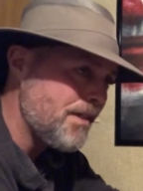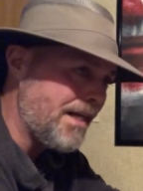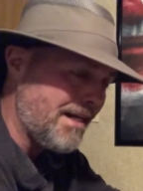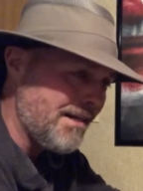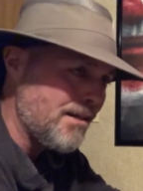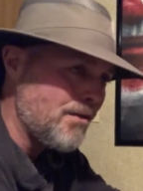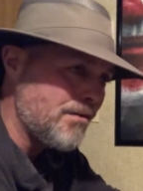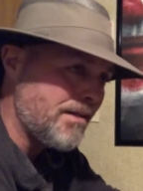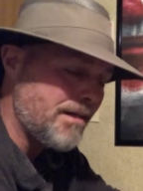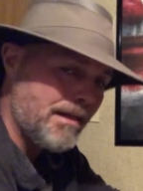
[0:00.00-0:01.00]
And I know
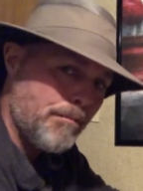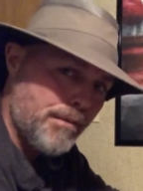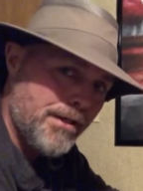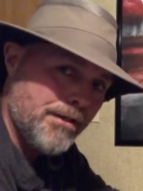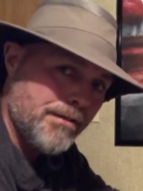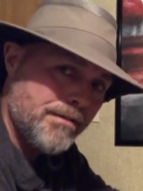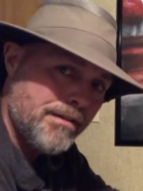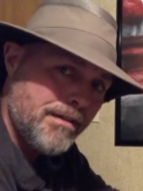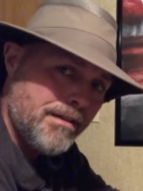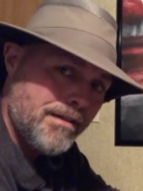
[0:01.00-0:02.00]
that it appeared,
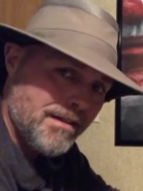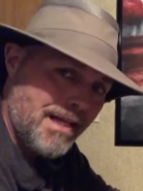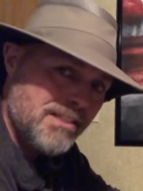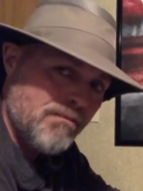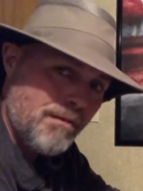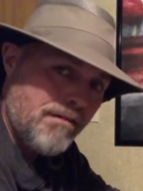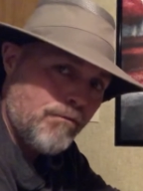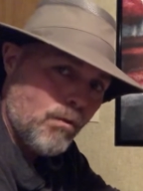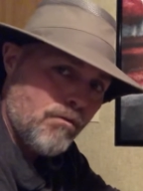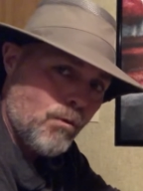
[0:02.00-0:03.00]
lasted for about
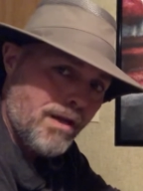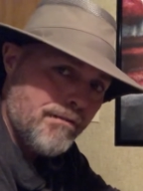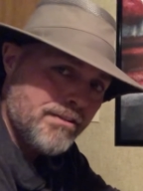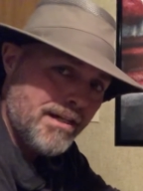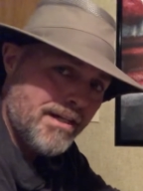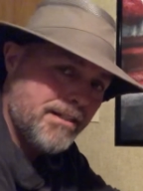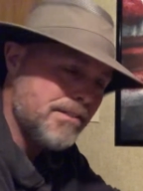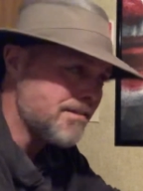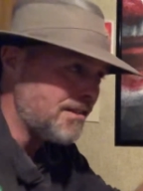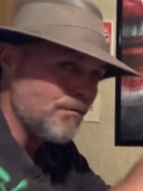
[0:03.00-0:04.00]
four, four and a half
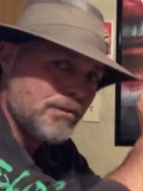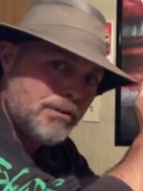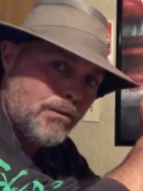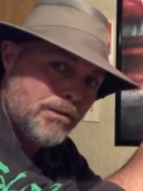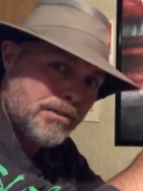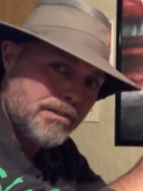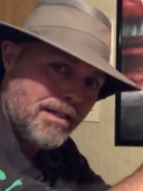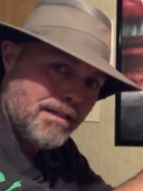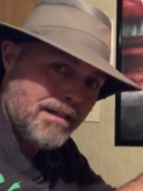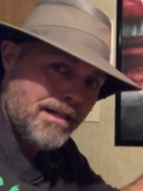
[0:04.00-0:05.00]
seconds, and was going just
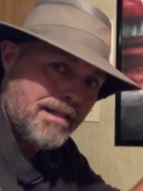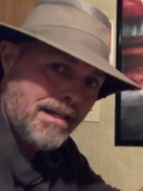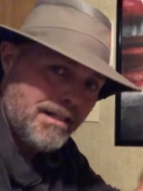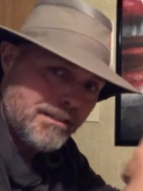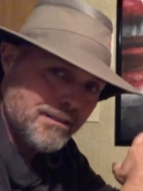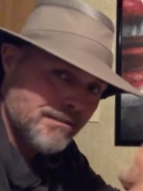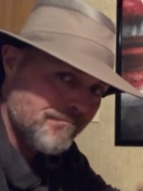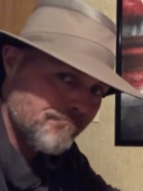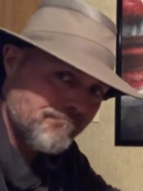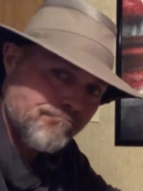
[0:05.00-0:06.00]
like that, and it
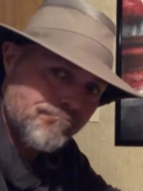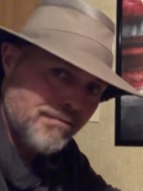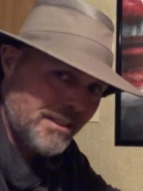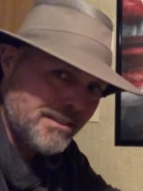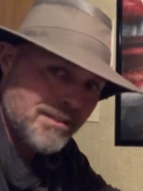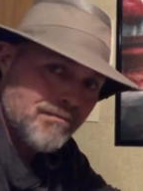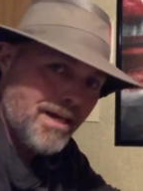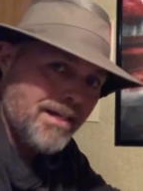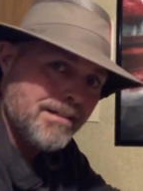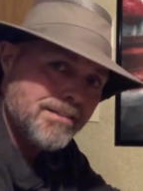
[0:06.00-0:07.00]
just, it just
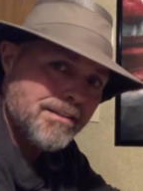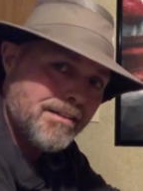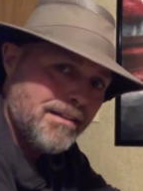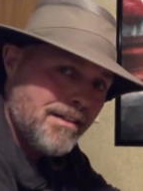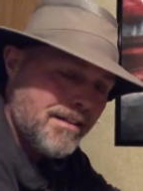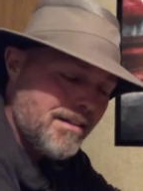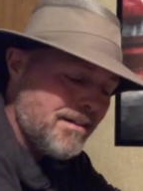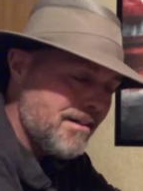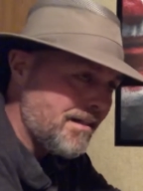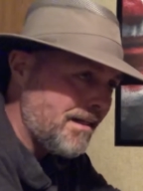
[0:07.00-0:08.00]
vanished.
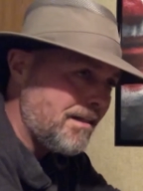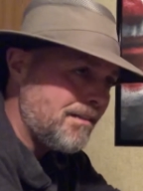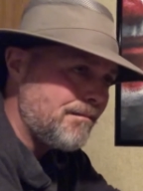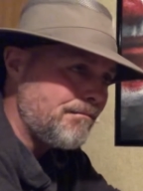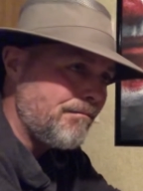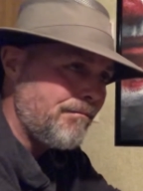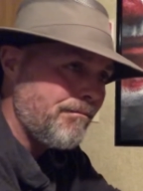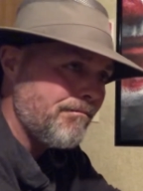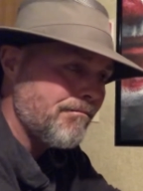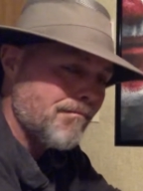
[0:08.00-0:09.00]
Um,
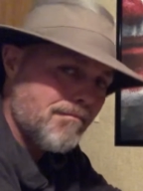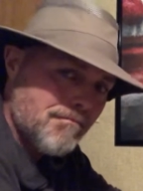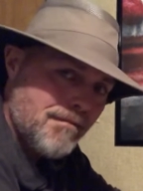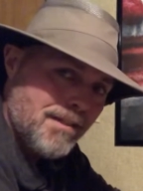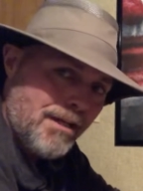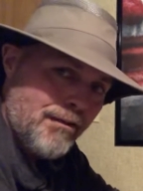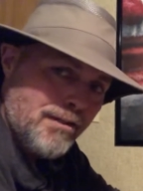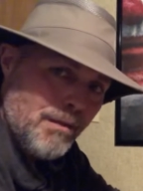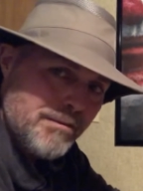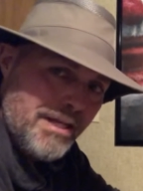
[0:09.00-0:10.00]
I thought
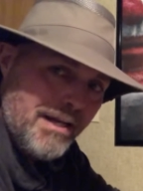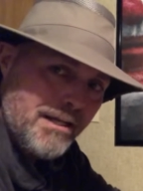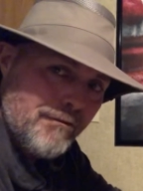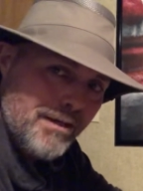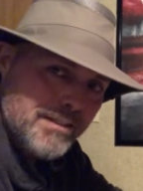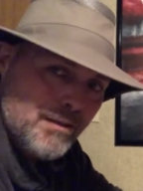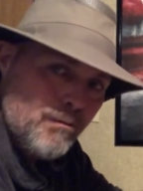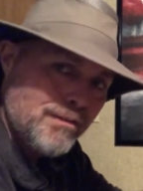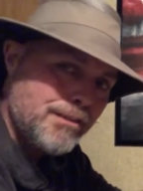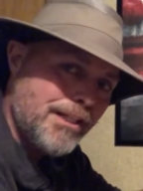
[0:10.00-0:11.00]
that was kind of interesting. I
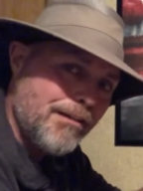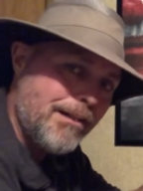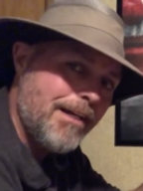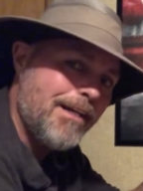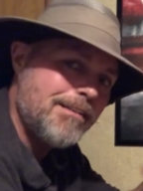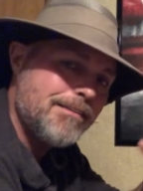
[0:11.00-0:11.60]
wanted to share that.